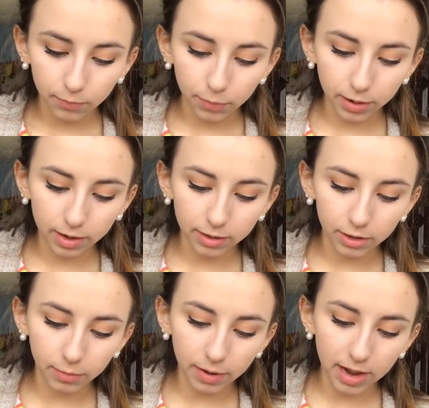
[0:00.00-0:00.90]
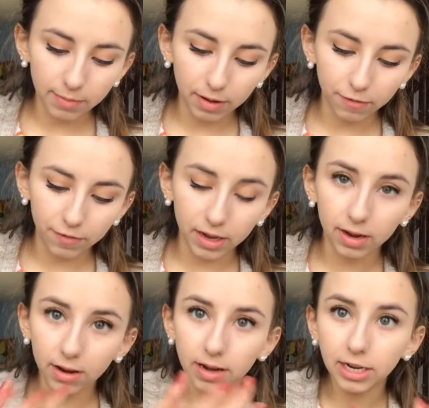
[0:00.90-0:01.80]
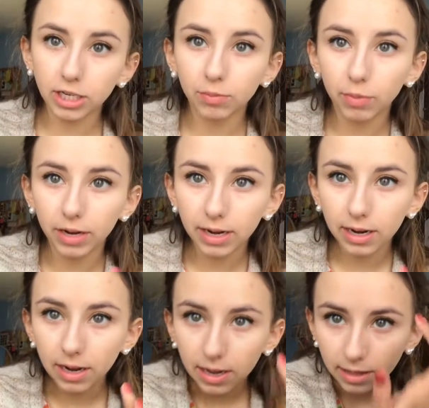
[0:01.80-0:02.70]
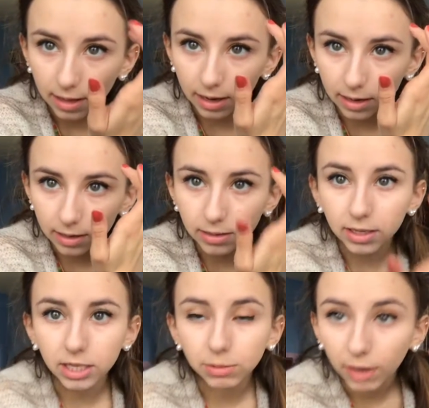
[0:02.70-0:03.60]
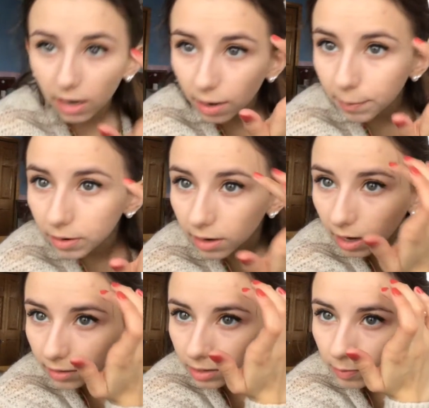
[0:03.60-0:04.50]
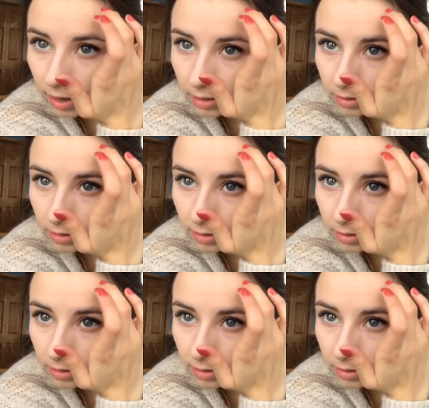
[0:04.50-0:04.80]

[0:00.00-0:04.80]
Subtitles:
put a little bit on my finger and I just put it, like, see the spot? I put it on the spot.